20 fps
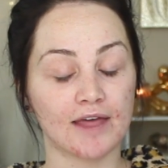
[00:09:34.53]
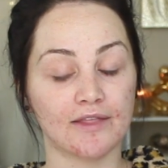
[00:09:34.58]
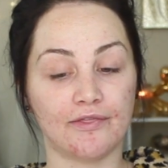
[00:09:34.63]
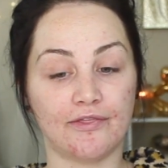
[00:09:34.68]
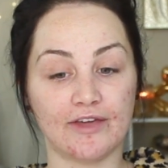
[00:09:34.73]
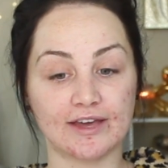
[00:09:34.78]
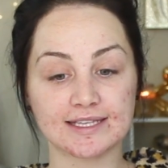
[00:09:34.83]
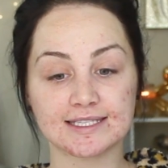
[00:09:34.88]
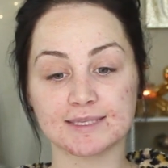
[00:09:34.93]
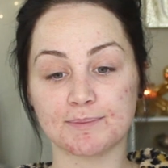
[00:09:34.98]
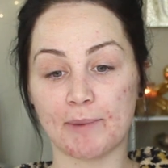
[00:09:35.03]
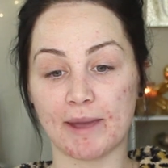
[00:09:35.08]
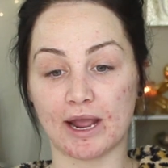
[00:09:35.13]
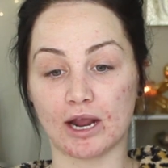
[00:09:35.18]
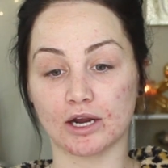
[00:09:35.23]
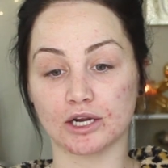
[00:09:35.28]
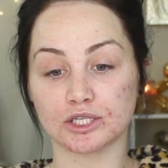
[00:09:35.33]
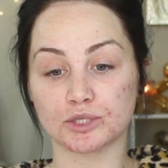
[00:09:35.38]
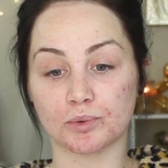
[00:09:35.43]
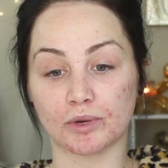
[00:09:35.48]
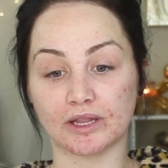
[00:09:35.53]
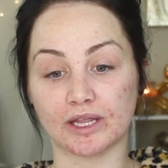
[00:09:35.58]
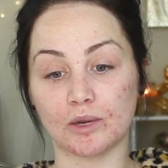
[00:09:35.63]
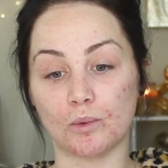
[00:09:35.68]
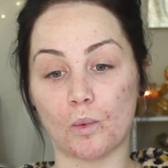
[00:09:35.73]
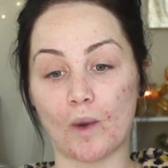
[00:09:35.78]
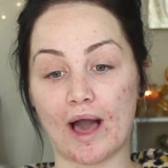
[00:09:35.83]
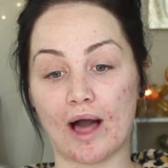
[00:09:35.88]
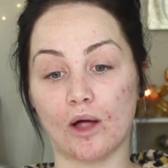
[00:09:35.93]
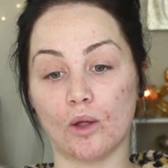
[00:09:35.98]
This pairs really
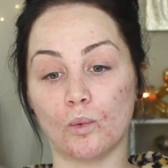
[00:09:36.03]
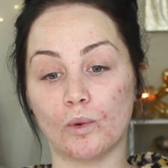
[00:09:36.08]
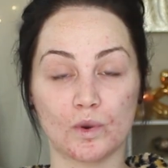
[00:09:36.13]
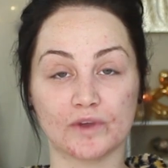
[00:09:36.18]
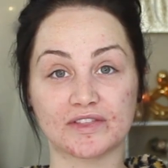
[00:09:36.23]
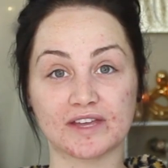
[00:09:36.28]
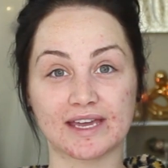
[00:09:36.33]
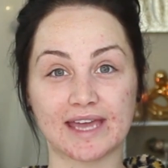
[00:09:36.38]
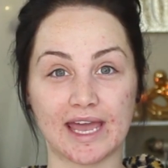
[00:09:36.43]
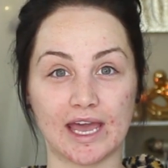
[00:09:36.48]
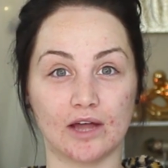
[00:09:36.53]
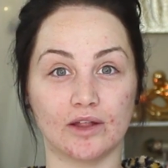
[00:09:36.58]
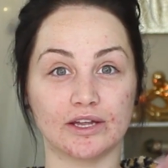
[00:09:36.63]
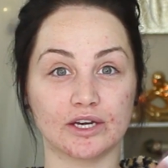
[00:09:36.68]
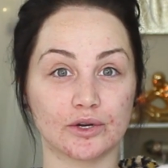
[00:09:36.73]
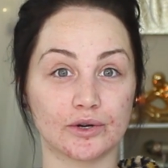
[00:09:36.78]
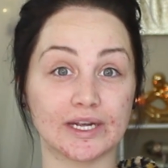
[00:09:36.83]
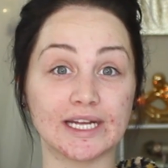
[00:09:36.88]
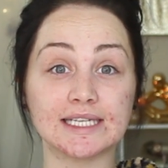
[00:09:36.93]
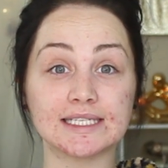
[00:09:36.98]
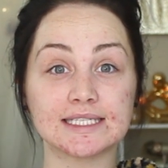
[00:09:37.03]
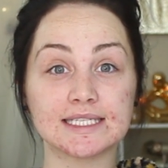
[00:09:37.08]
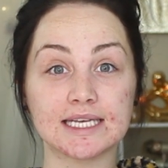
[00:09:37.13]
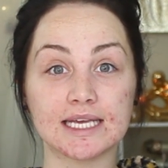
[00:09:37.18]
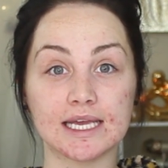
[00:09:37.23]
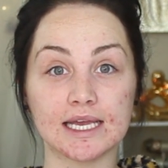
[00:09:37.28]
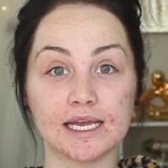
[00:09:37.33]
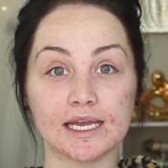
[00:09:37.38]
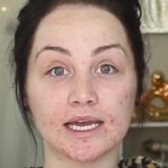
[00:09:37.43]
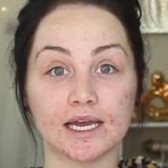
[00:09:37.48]
well with the kale and green
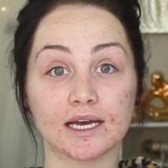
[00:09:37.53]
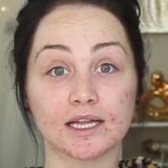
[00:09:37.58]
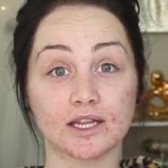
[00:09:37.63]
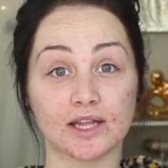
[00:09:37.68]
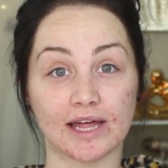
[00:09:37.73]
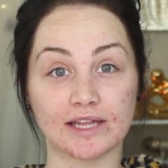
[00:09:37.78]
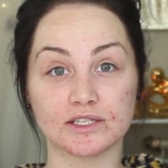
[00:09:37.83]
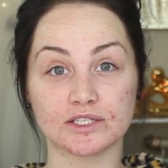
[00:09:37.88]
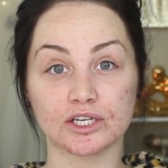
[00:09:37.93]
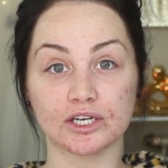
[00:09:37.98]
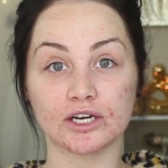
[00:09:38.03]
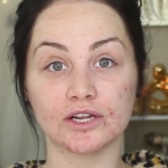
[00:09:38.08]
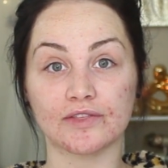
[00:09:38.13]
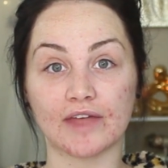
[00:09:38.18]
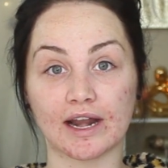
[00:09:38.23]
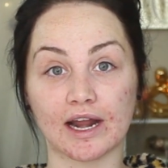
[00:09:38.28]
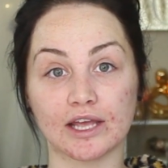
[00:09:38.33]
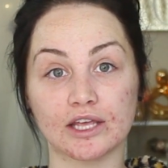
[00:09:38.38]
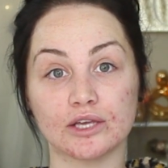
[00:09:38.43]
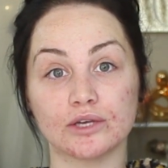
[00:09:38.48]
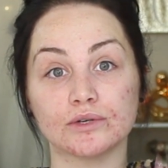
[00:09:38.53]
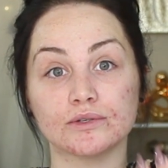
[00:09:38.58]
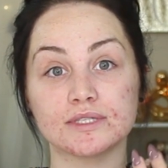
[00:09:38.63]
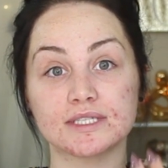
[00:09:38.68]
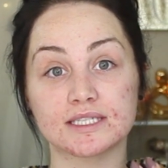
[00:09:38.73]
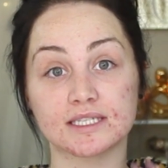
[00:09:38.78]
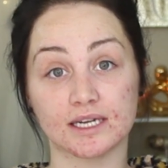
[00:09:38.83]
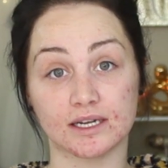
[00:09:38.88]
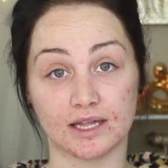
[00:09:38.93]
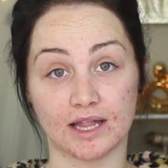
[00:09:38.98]
tea cleanser that I use
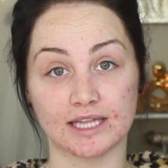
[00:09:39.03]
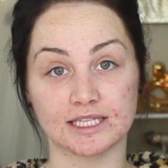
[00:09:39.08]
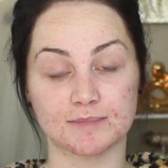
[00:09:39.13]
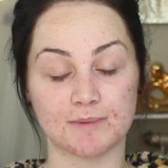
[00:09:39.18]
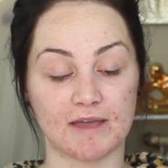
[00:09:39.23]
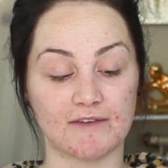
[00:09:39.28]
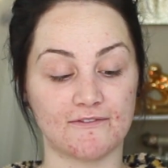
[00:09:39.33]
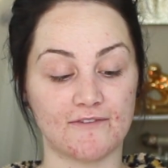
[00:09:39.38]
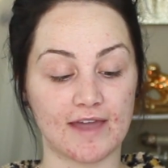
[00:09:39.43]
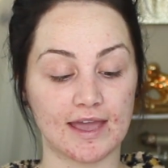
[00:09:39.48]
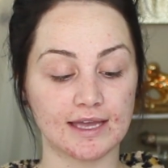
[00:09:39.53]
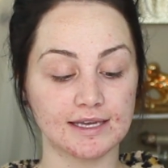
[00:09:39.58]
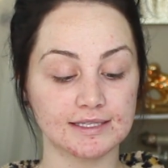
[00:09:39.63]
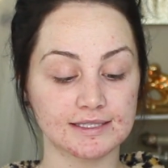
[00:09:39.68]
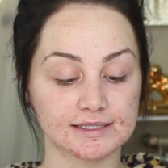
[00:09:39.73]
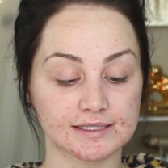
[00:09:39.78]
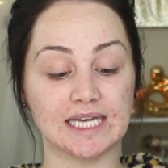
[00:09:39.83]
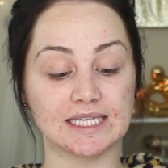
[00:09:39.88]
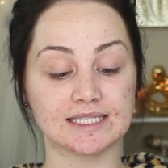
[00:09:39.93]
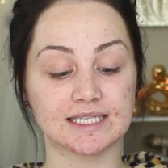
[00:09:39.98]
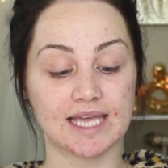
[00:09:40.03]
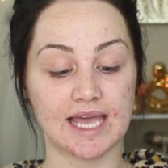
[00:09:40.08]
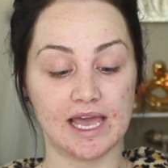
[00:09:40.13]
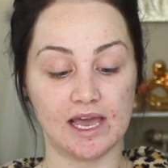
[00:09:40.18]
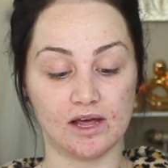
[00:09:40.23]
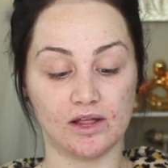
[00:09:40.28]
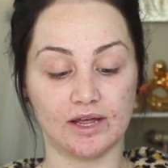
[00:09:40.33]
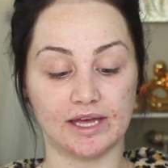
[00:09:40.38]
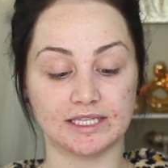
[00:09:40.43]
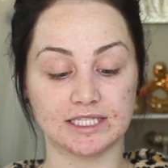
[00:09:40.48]
to cleanse my face. It's
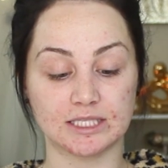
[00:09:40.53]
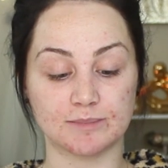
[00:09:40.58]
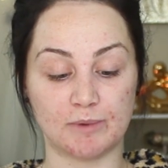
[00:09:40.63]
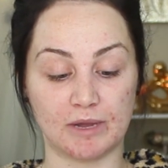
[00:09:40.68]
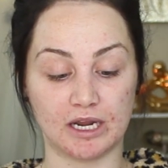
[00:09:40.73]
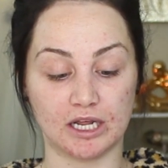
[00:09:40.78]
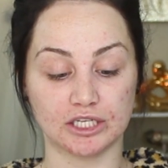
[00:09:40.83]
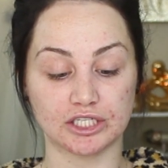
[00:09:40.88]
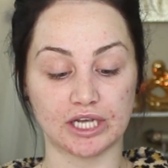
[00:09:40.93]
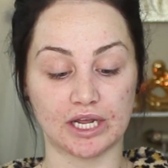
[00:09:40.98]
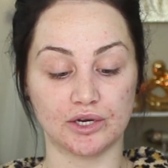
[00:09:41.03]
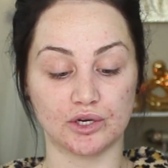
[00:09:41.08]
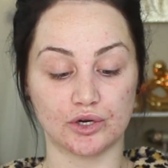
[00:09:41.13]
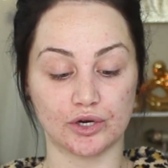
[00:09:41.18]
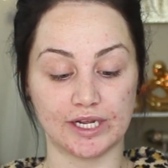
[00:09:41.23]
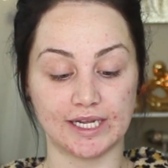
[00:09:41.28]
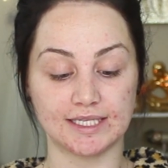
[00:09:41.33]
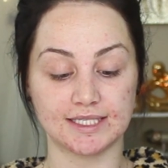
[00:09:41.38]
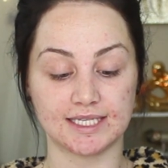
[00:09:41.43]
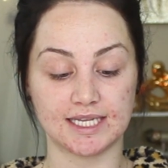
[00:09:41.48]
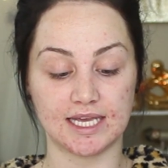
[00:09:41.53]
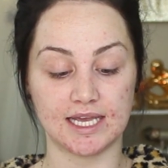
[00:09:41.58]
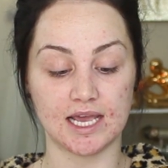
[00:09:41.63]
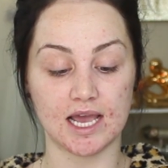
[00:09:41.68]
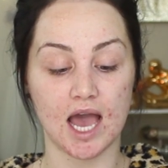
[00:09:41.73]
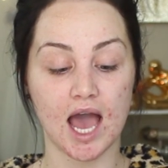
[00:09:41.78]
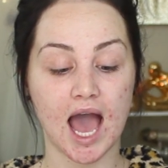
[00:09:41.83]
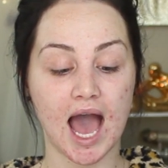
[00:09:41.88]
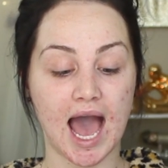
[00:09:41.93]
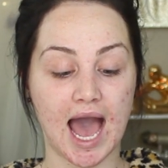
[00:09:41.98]
kale and spinach and green
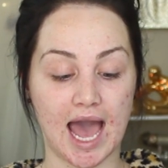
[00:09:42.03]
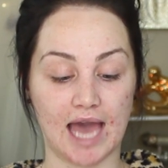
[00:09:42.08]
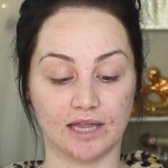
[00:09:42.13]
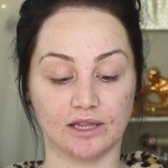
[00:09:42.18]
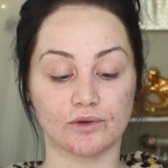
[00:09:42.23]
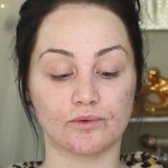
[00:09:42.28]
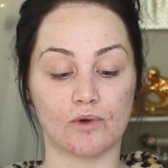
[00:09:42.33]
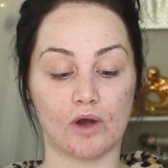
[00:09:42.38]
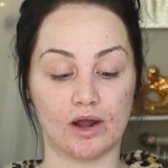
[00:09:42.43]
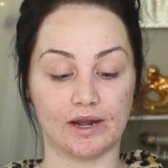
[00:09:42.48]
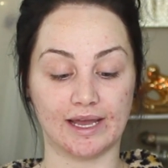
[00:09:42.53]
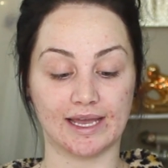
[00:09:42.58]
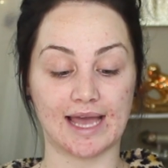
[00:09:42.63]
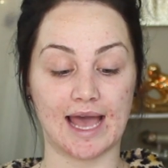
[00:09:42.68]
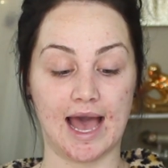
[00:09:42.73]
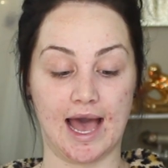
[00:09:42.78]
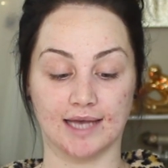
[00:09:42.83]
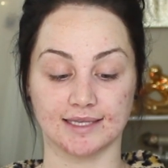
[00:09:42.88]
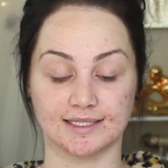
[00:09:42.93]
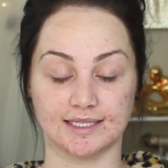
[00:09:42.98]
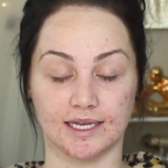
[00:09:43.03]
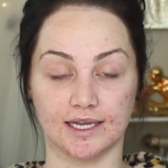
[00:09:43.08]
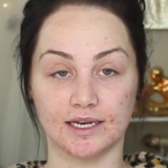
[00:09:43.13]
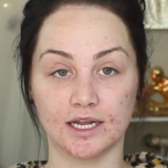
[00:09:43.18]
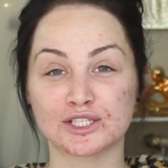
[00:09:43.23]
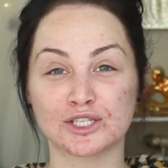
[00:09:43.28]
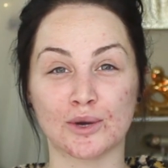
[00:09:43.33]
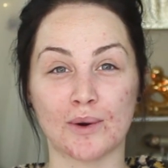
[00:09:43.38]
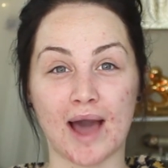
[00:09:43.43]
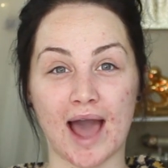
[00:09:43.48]
tea hyaluronic acid.
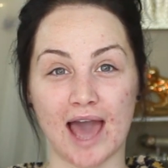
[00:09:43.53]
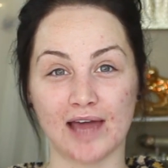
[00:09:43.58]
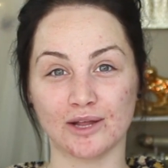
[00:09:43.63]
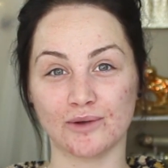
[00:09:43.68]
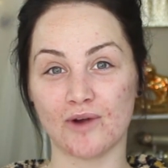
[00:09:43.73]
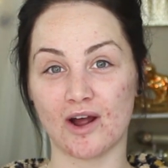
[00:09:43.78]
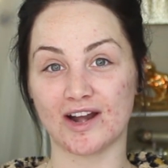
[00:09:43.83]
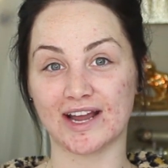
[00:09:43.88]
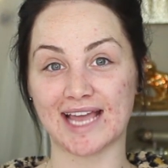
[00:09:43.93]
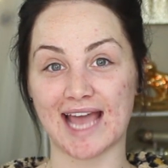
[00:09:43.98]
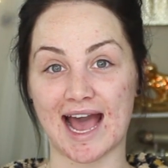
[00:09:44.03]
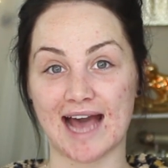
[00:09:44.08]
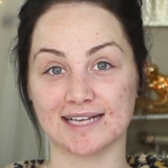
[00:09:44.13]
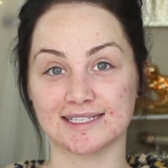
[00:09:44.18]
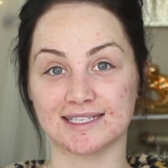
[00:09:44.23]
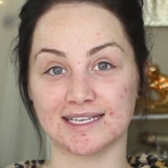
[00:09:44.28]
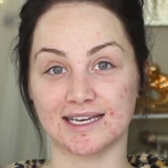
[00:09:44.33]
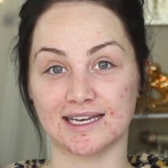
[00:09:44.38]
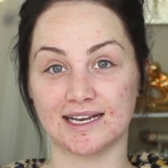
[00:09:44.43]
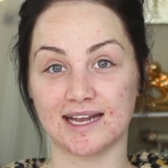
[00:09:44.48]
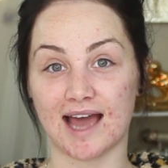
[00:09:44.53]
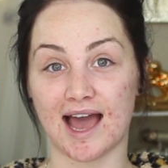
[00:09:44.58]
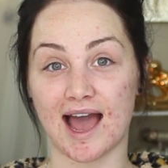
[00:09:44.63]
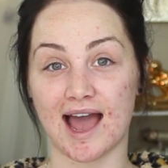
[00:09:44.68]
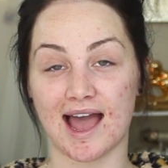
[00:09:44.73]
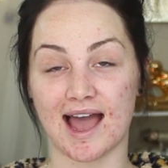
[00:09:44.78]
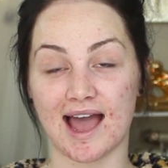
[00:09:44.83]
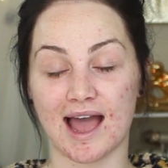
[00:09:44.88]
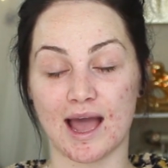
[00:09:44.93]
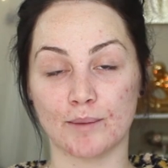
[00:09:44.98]
So hyaluronic acid,
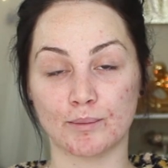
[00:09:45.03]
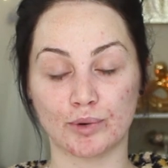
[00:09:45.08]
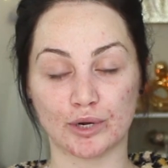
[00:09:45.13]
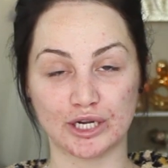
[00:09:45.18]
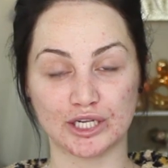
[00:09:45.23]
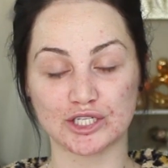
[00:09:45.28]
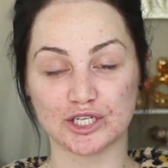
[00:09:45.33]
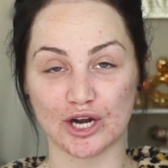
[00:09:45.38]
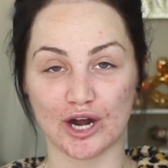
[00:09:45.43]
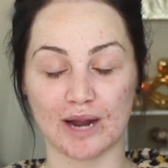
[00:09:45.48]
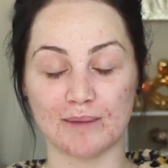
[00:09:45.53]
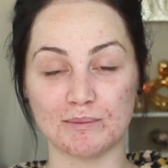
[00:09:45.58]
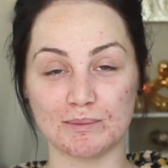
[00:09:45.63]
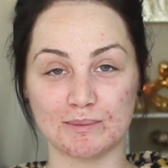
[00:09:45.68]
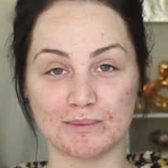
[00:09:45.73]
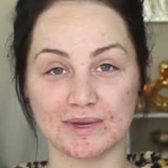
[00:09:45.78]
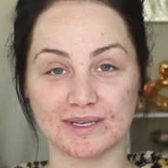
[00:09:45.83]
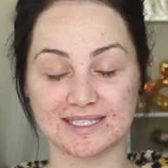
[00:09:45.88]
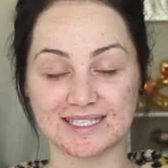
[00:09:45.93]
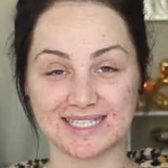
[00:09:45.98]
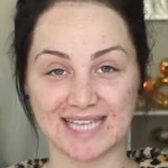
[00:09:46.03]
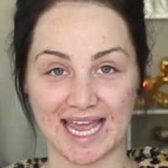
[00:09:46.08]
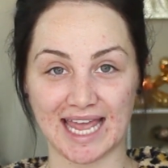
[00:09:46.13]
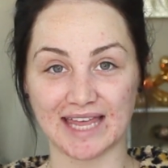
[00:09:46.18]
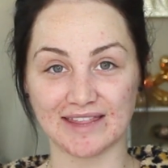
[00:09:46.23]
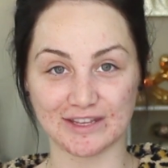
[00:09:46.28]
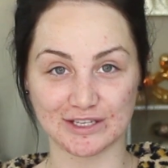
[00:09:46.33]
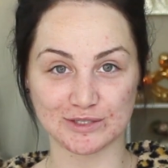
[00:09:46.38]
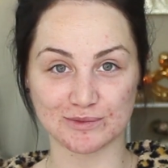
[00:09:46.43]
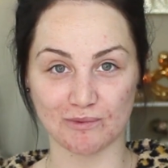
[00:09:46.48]
I'm pretty sure I'm
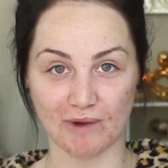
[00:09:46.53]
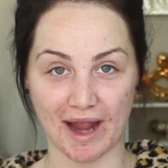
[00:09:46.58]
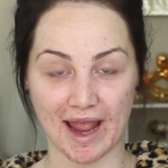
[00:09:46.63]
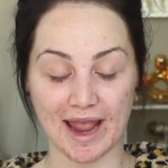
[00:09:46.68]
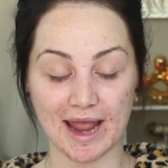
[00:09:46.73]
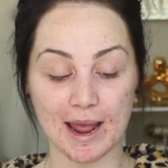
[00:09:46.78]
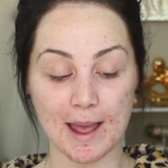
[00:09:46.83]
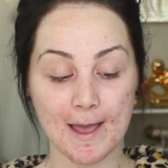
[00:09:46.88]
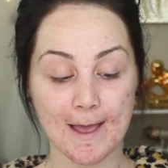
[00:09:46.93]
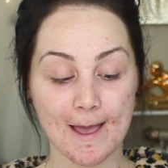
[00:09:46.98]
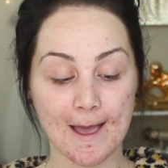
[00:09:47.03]
saying this right,